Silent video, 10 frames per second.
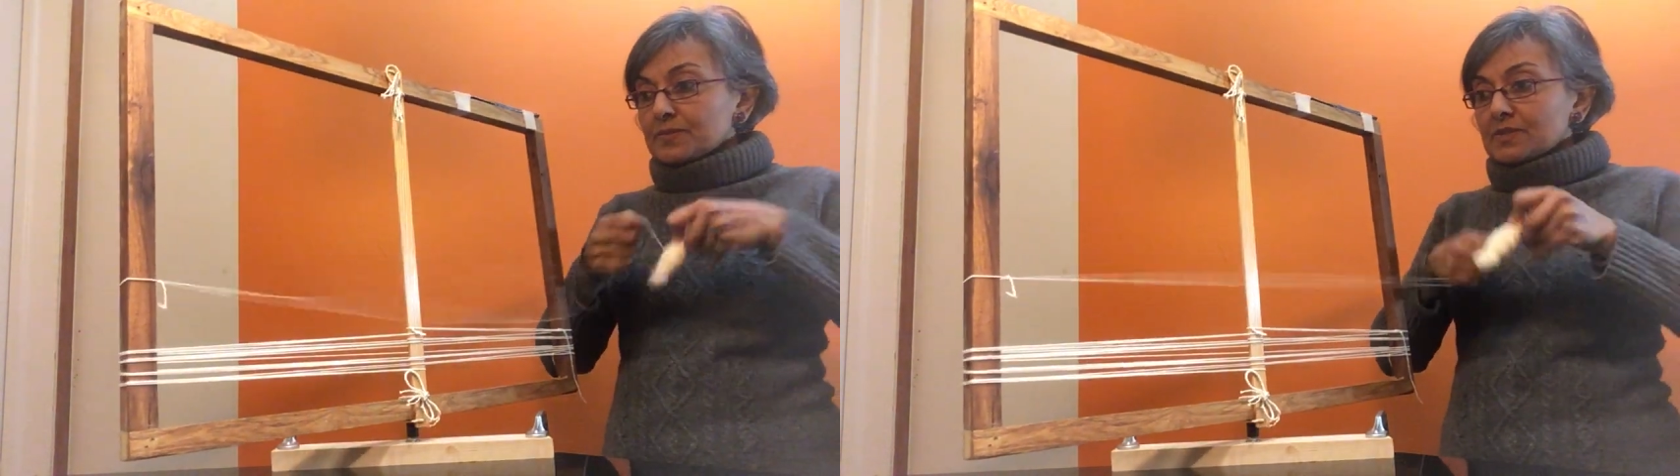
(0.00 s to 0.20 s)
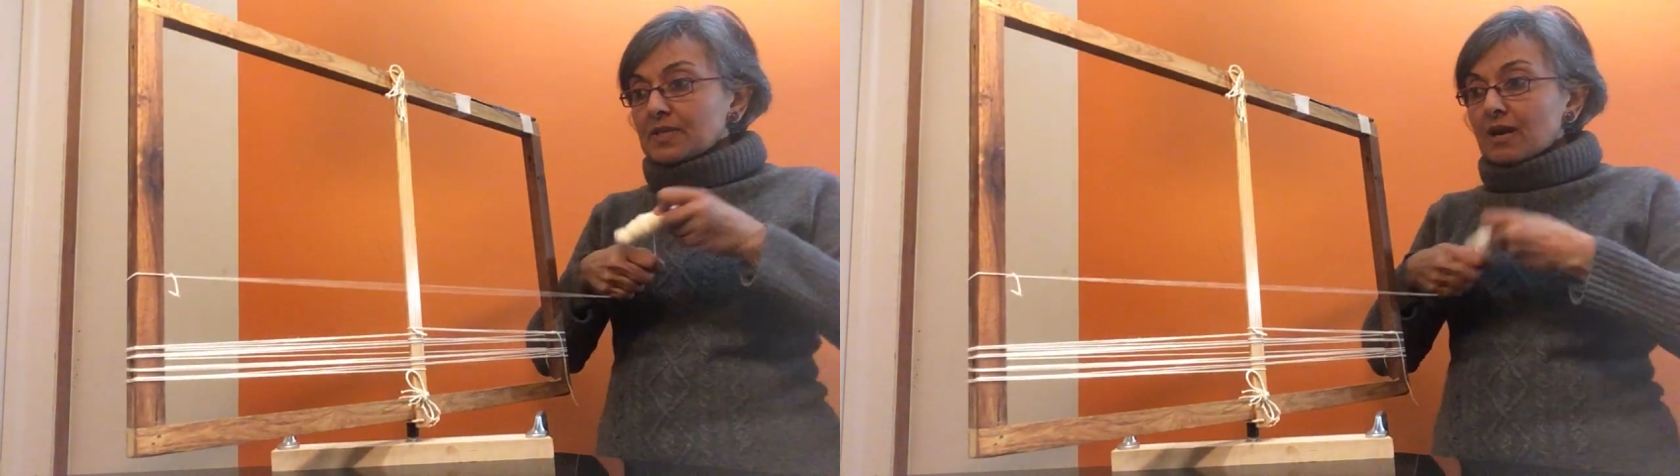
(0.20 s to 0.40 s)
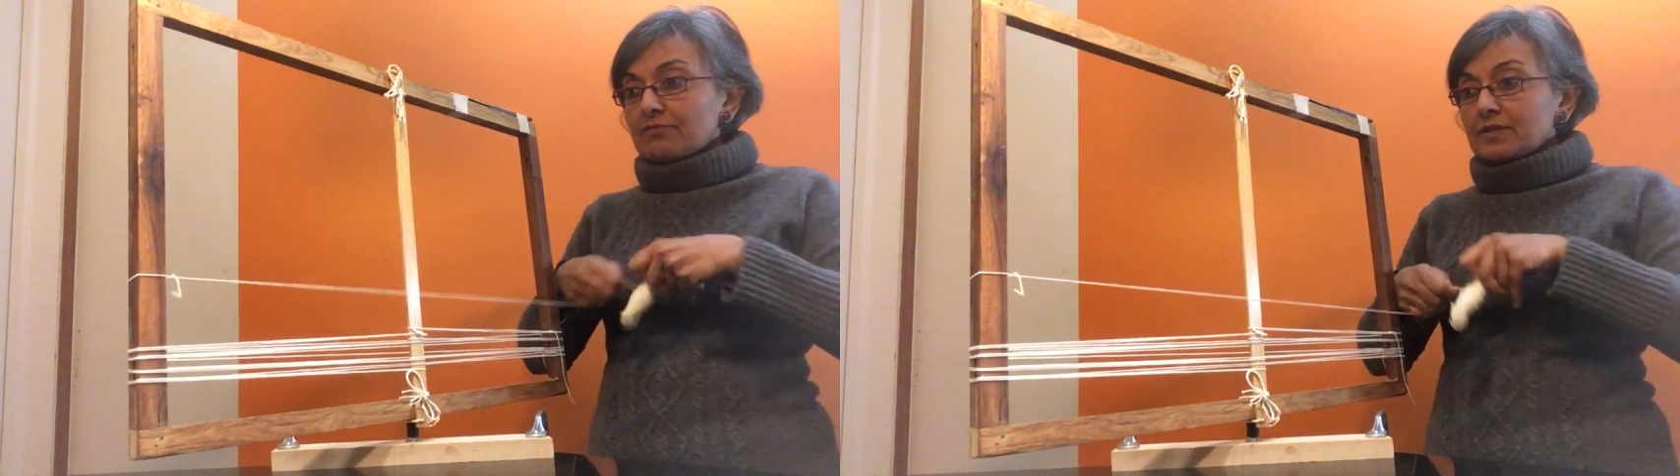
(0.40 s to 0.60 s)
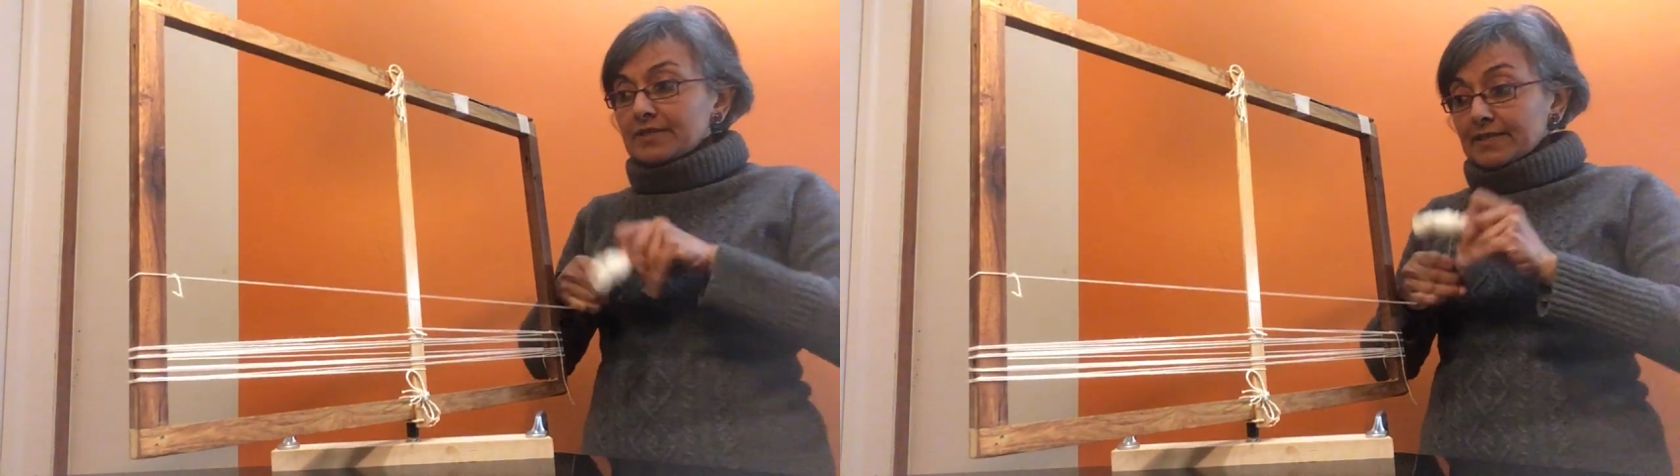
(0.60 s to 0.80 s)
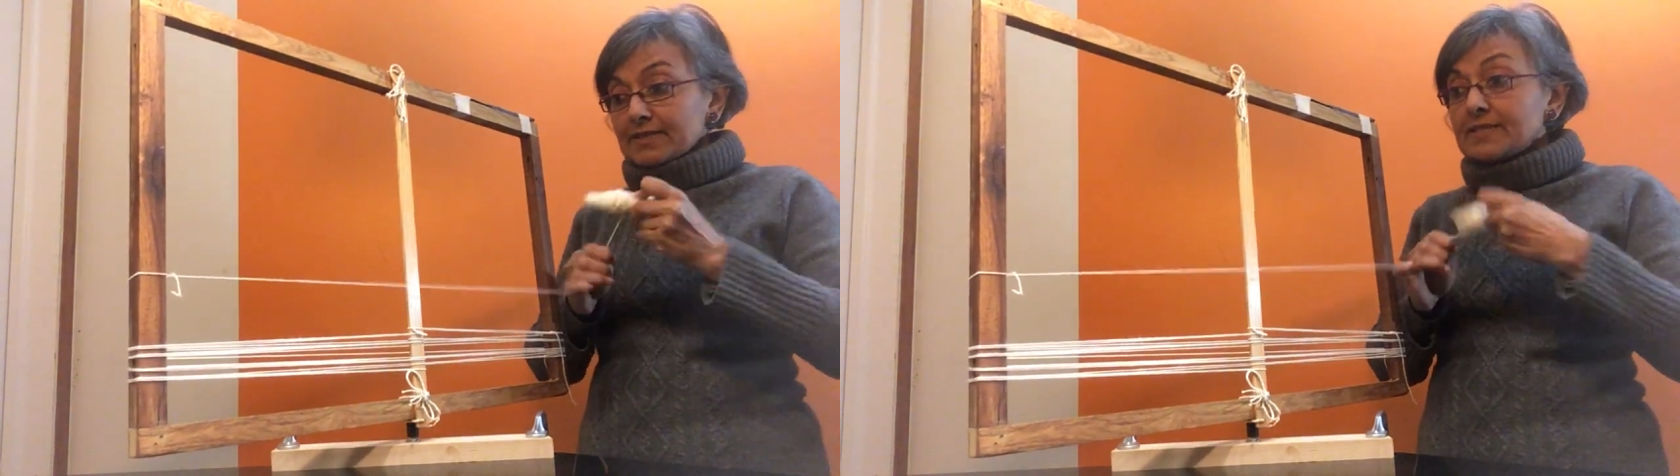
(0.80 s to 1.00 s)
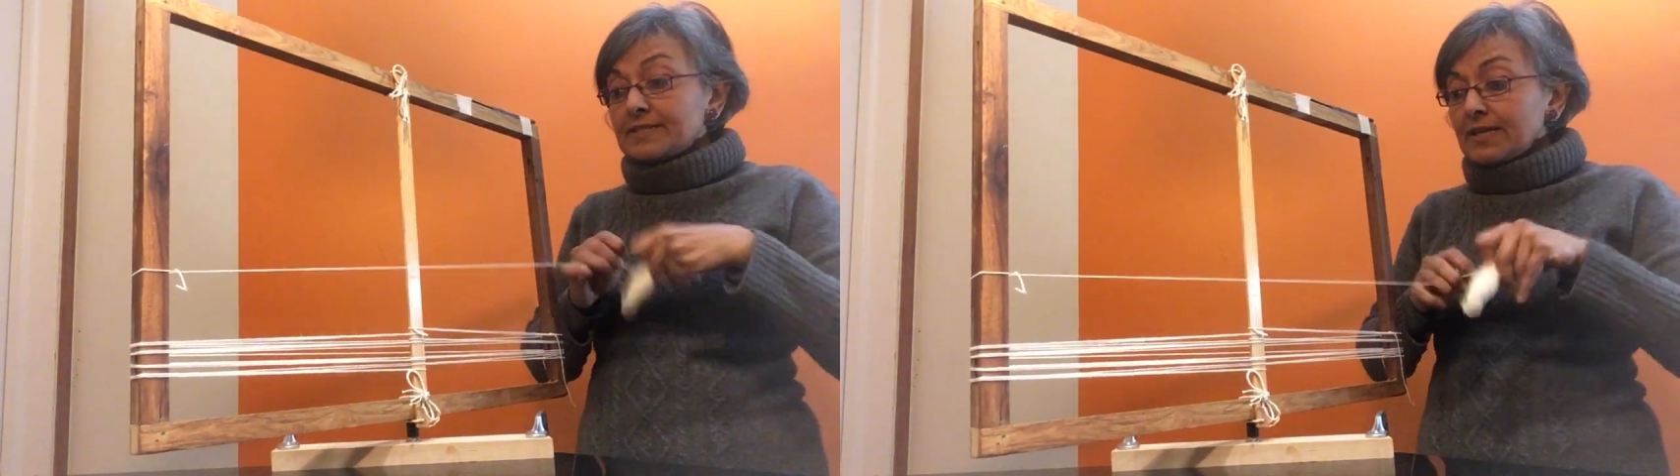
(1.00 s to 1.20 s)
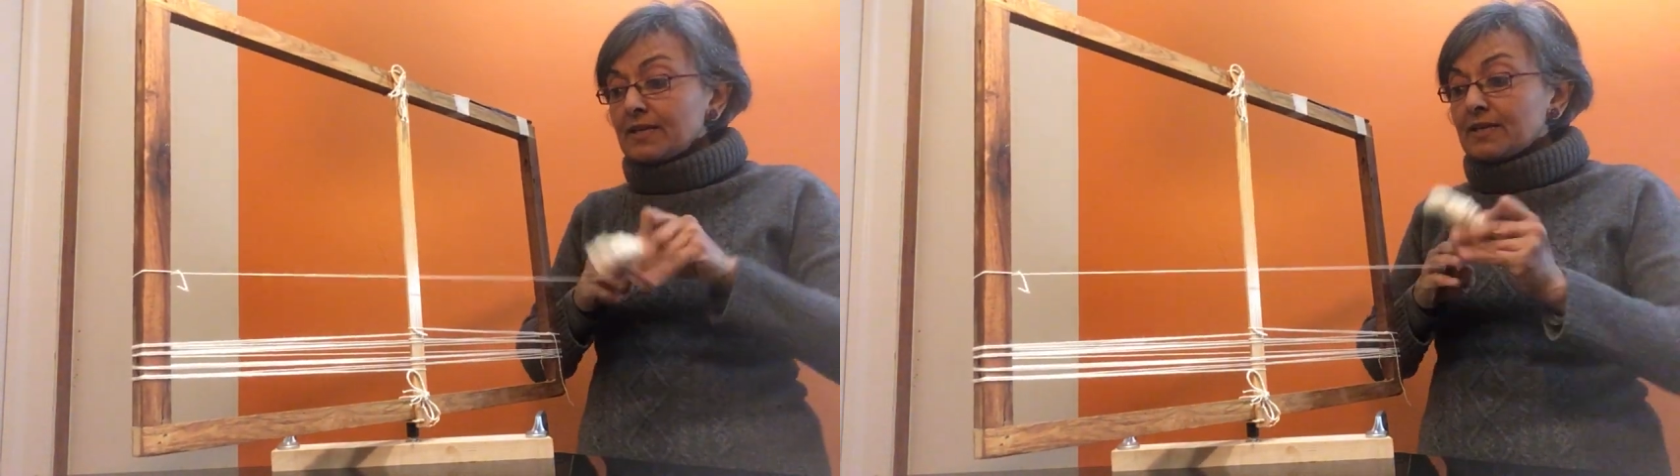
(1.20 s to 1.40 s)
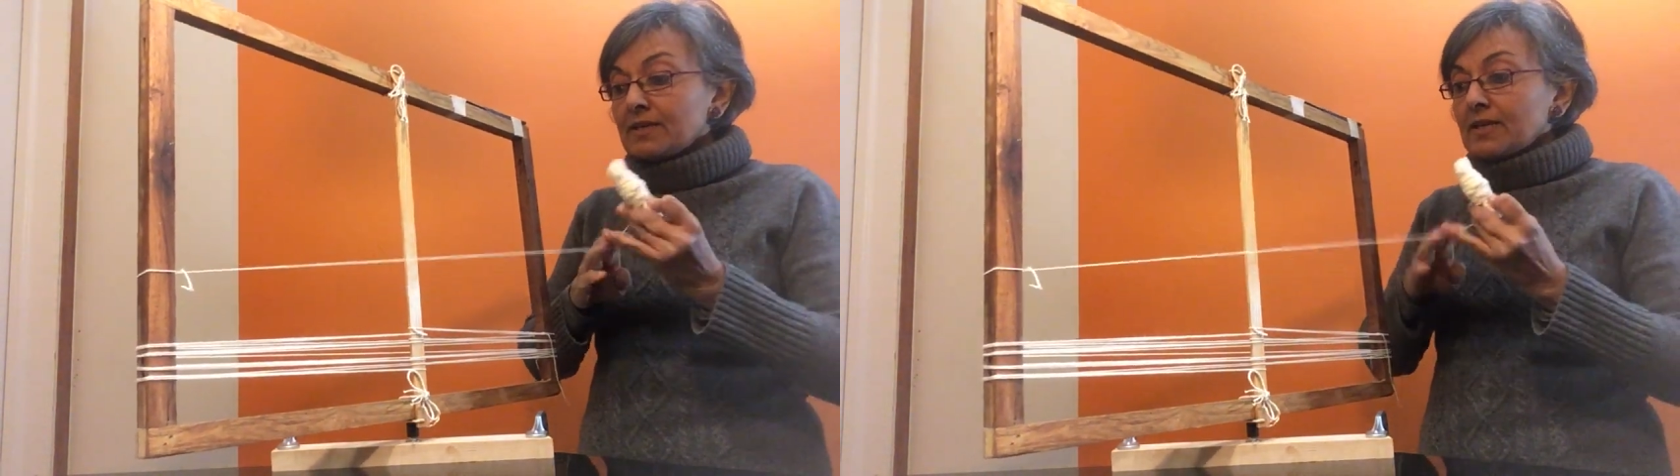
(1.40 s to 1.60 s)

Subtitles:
scaffolding stick.